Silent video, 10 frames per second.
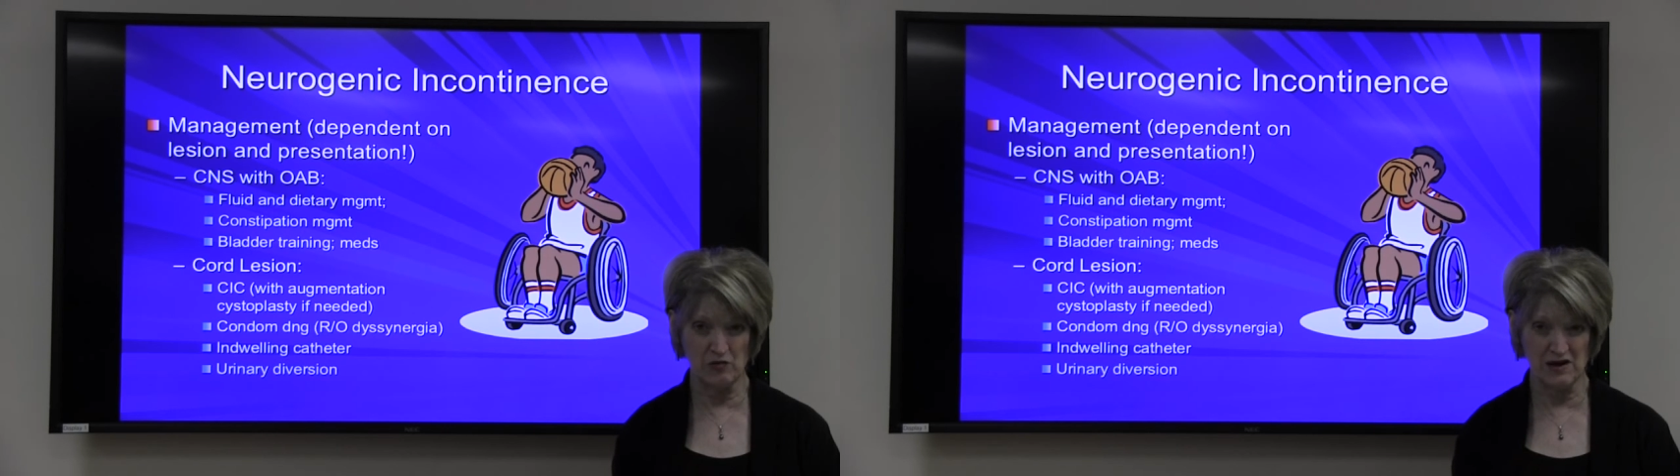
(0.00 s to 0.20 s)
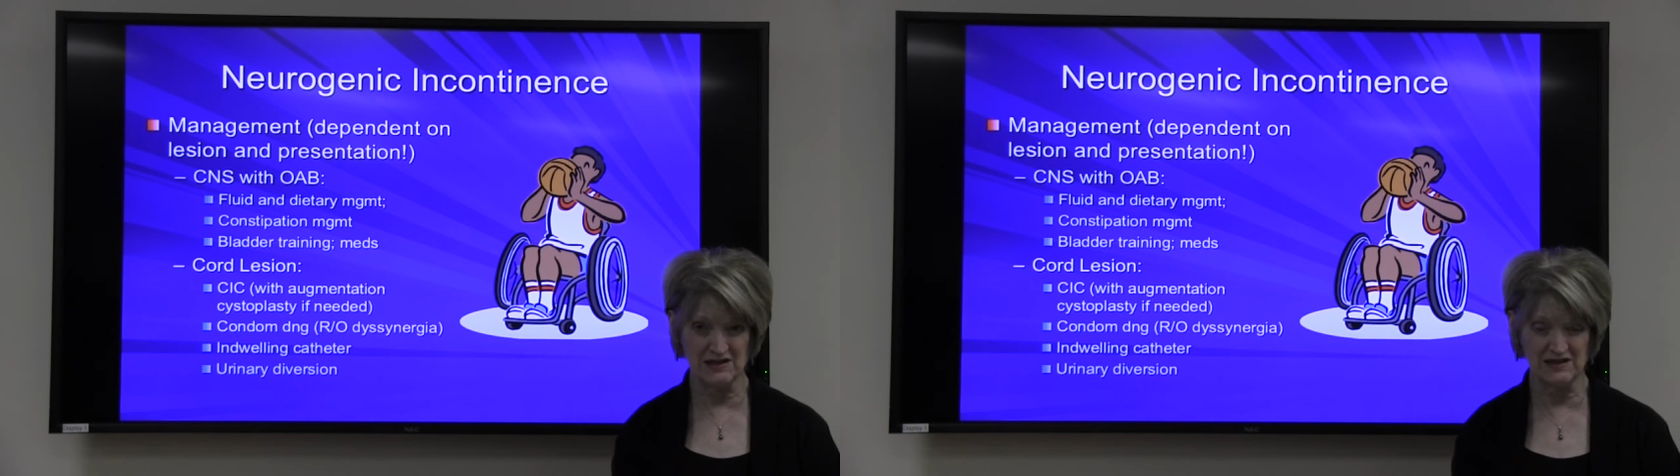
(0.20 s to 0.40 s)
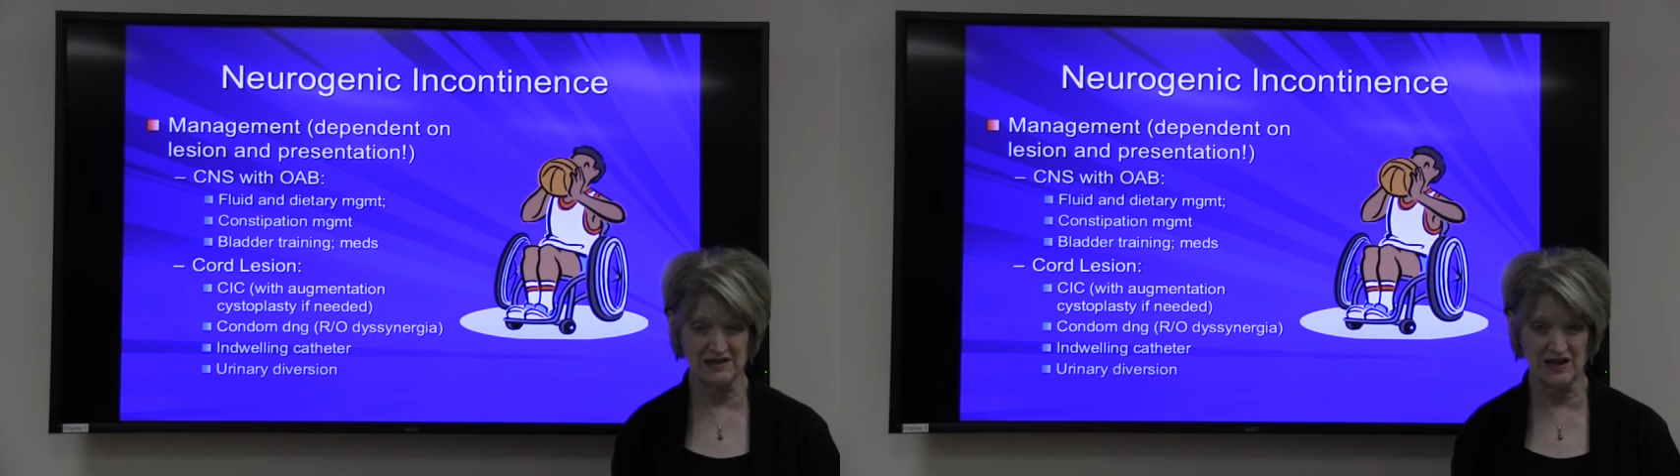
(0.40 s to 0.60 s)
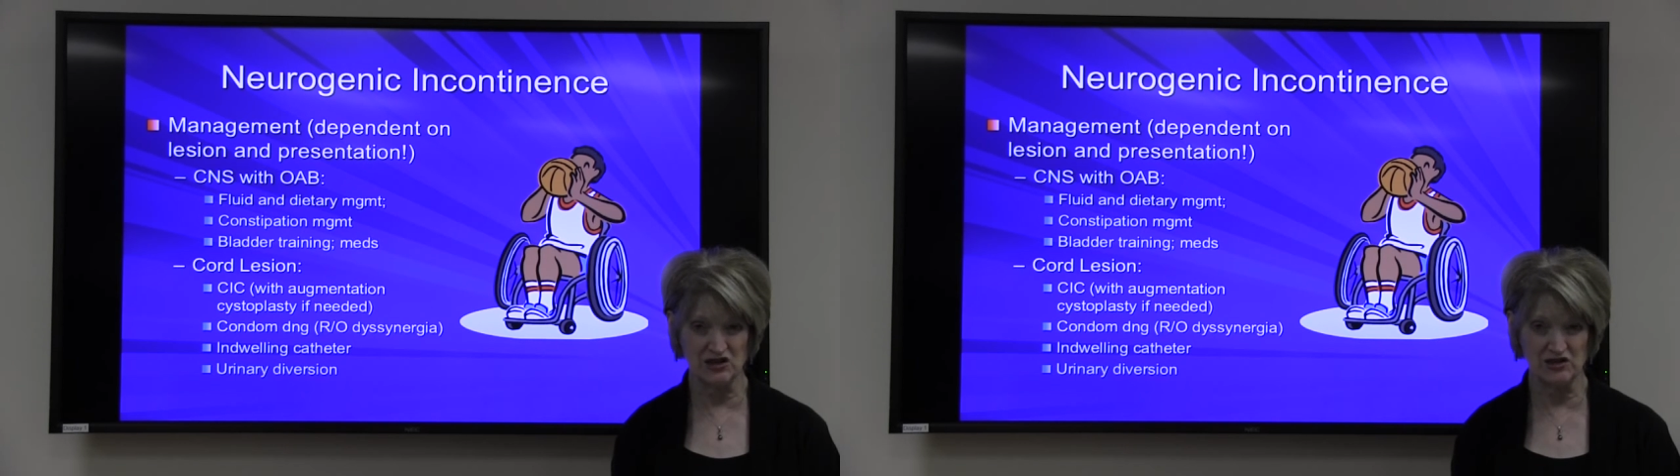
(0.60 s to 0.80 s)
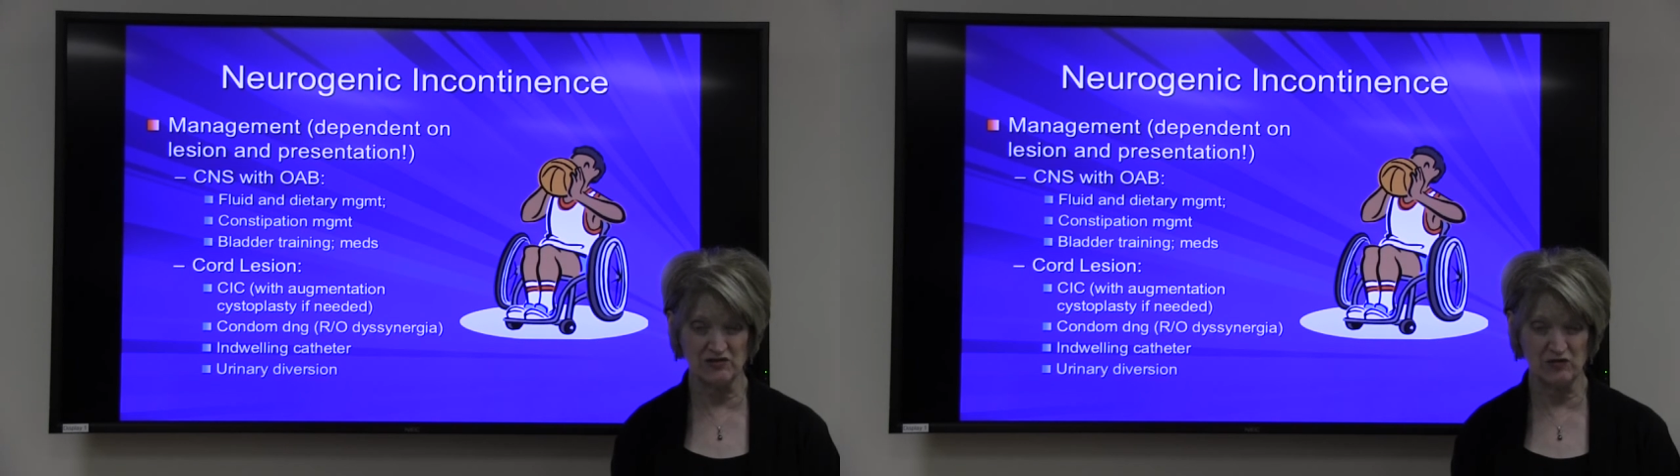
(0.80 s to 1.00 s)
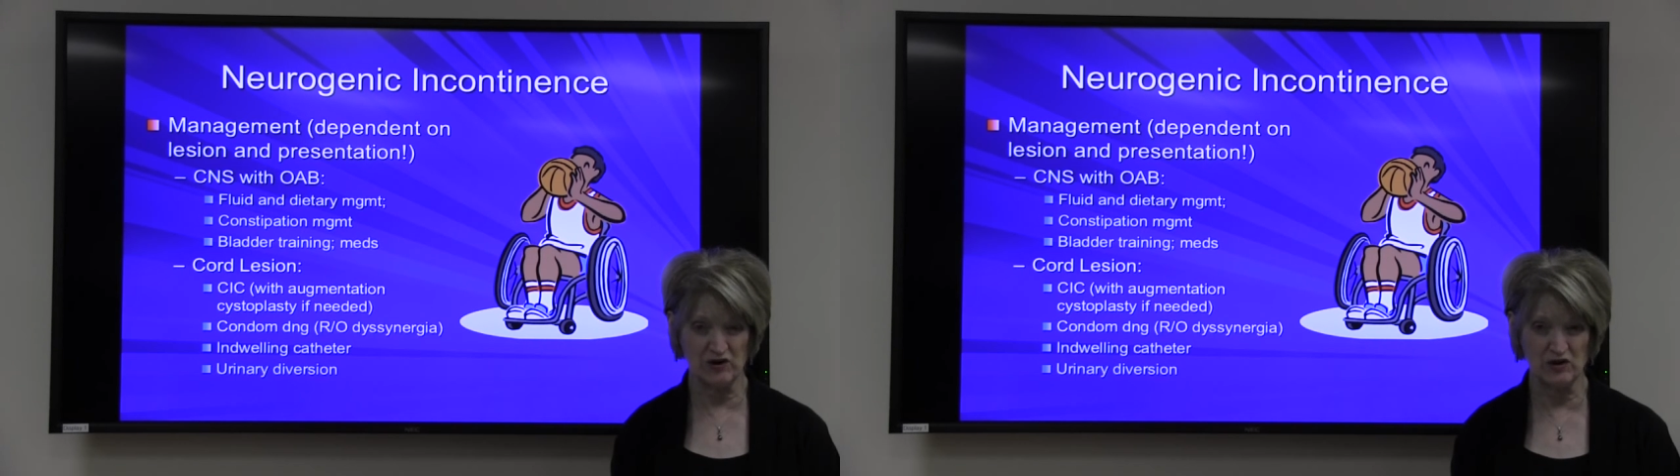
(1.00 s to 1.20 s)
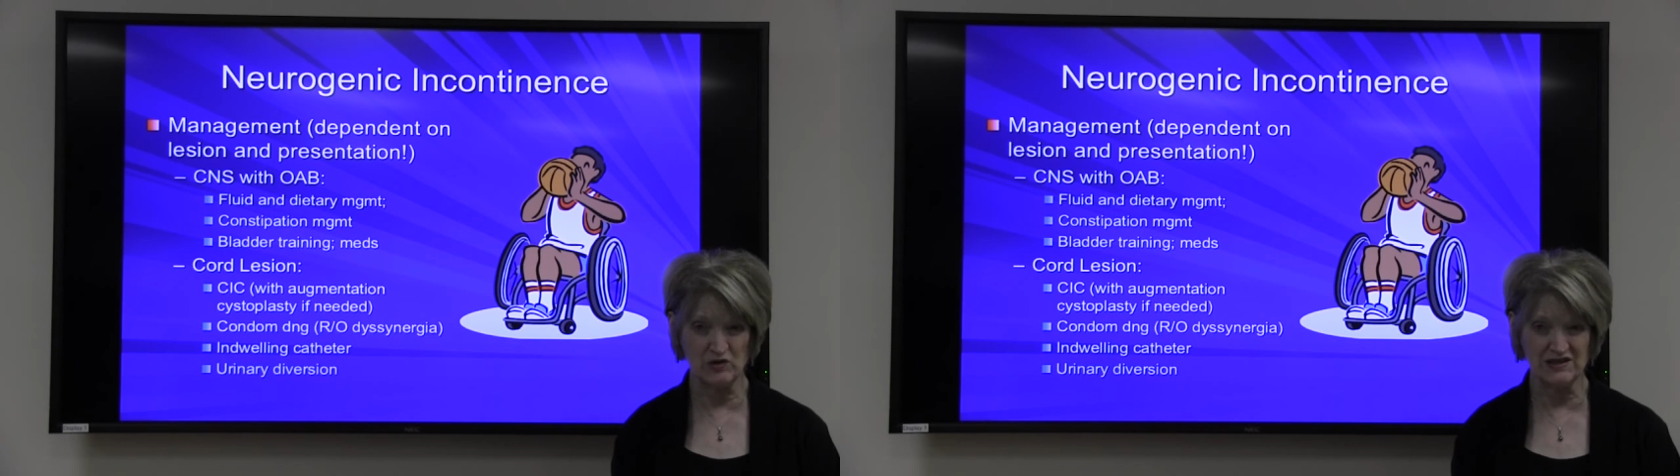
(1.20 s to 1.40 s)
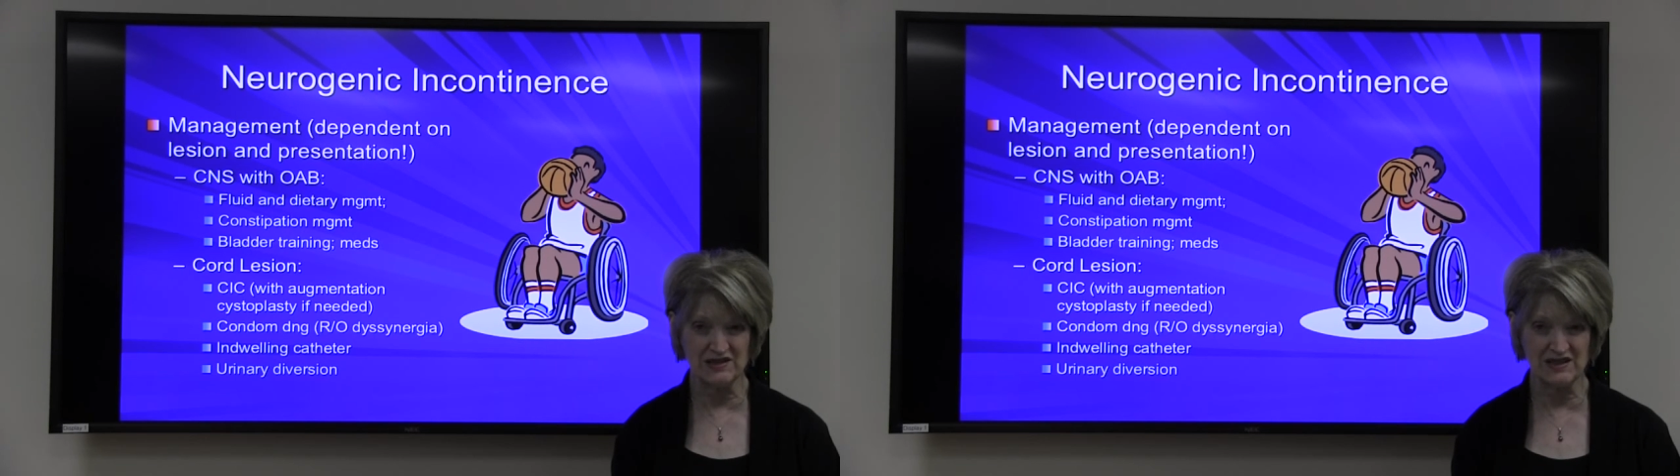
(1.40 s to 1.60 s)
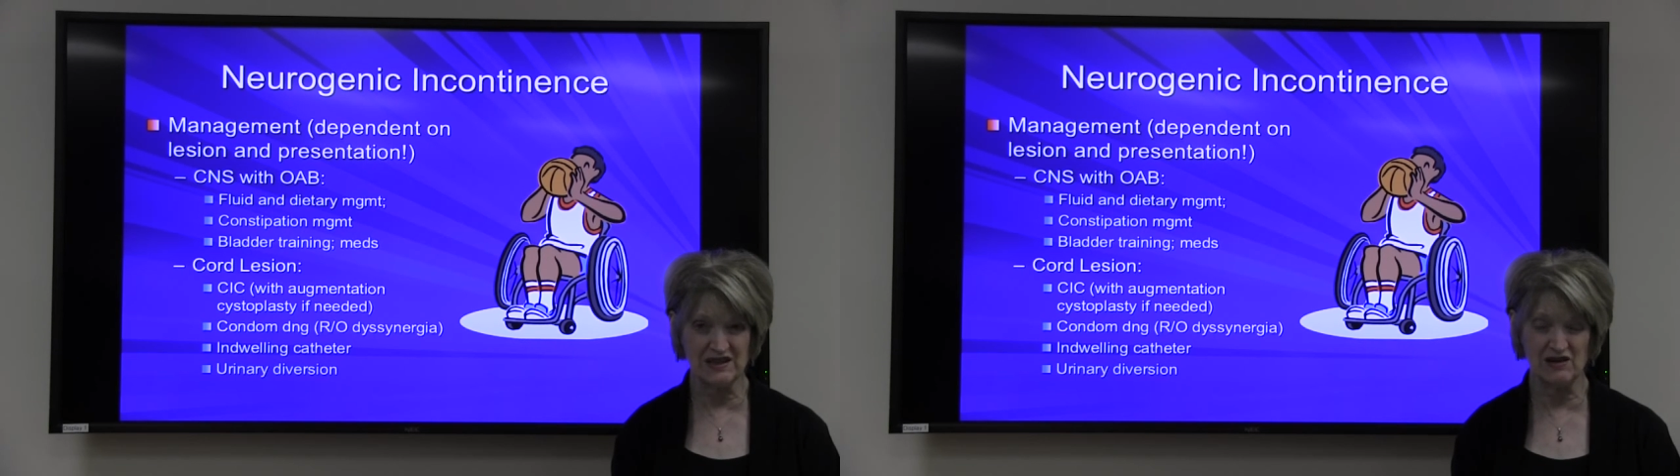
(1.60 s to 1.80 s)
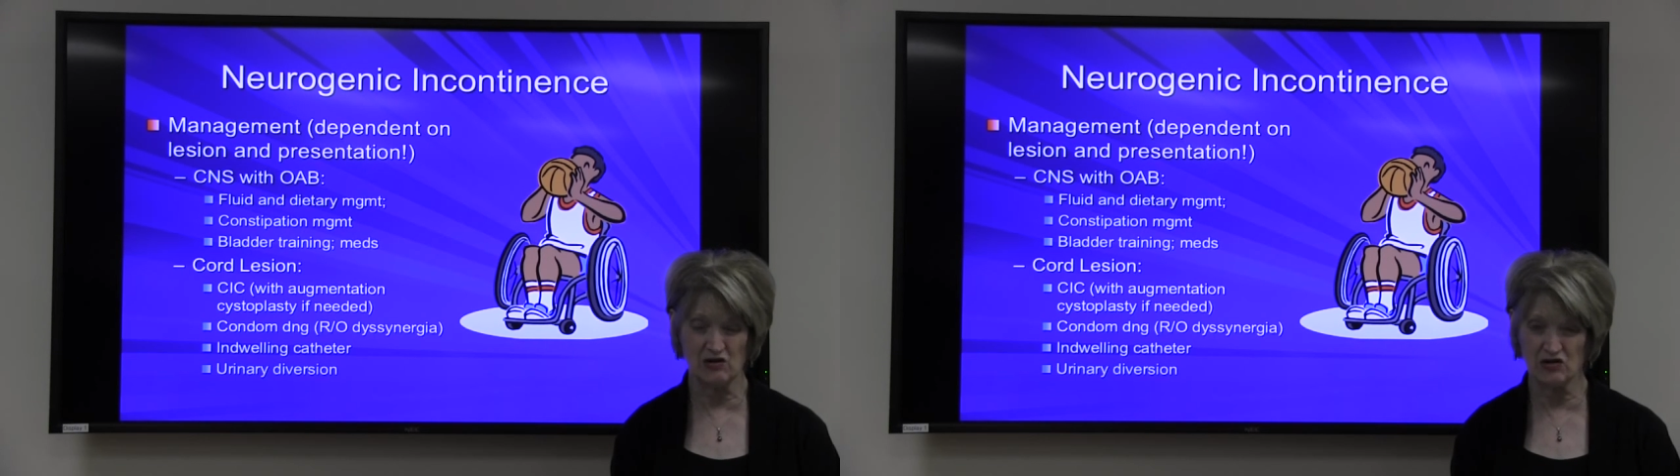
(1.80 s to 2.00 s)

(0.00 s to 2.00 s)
presentation, frequency,